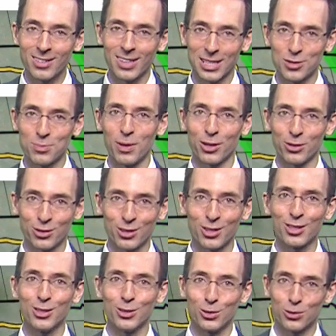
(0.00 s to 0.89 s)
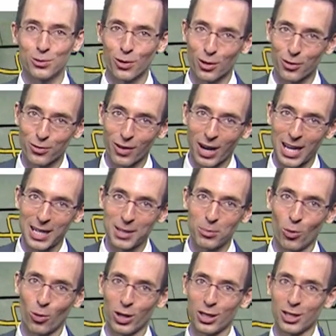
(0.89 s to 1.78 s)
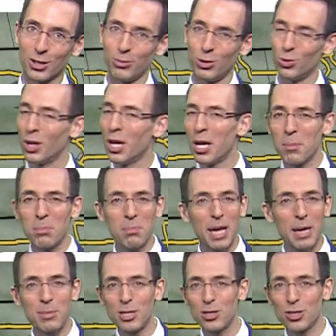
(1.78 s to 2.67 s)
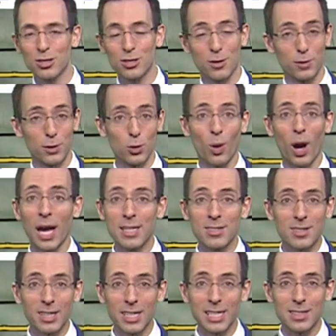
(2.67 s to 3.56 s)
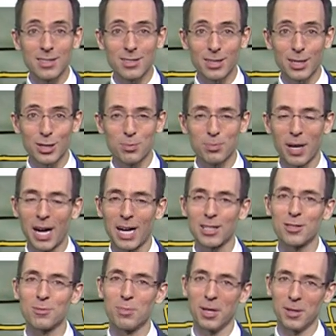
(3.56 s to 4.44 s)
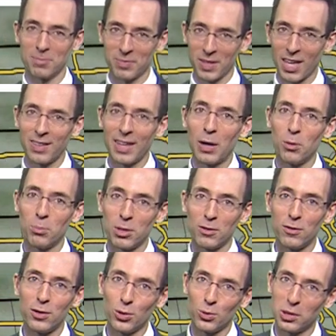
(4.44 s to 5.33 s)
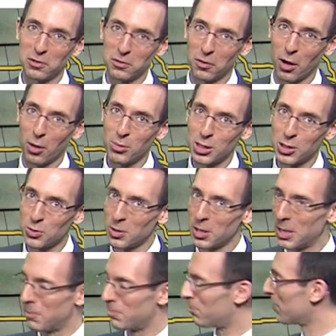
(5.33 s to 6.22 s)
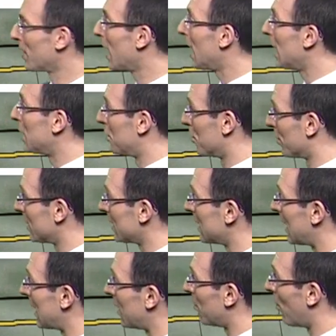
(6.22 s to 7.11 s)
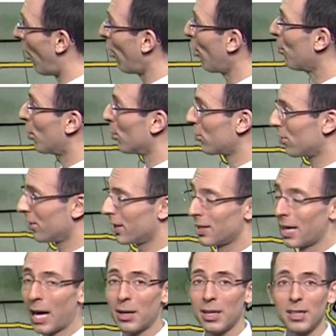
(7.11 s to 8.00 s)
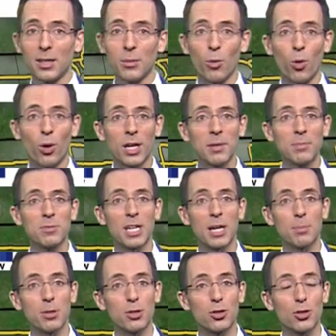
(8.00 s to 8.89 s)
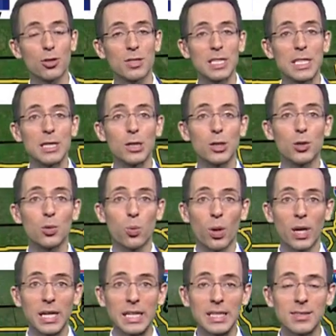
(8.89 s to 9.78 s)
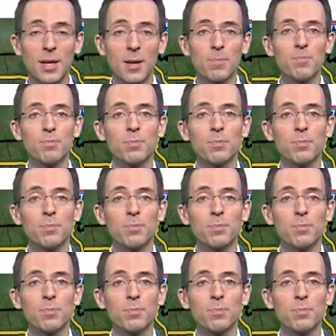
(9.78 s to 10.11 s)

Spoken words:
That spells good news for a Friday morning commute. Maybe just a few isolated slick spots, but they would be few and far between. During the day tomorrow, mostly cloudy in the morning, temperatures in the 20s.